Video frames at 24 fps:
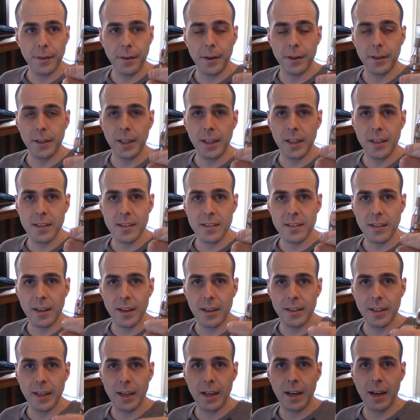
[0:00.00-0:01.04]
on the
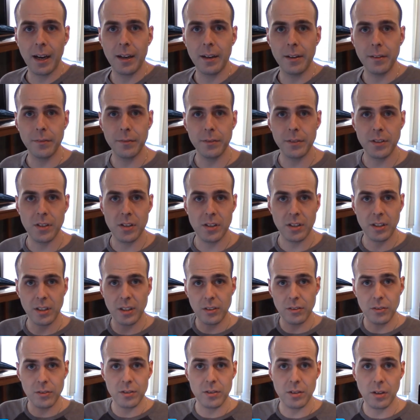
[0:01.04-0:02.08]
inside that kind of
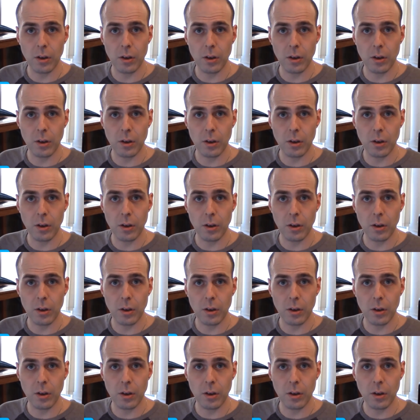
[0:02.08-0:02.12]
seals